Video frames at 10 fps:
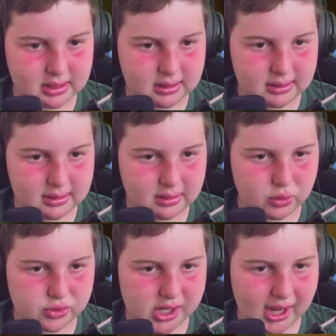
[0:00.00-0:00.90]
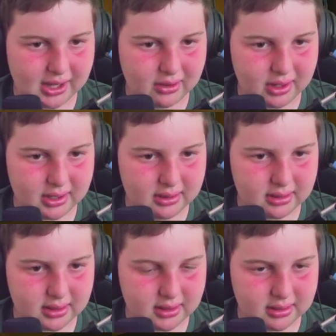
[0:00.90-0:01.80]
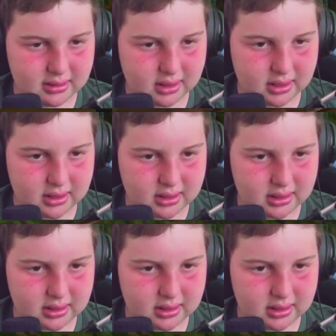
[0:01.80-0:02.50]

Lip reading: snow jacket or anything. It's not that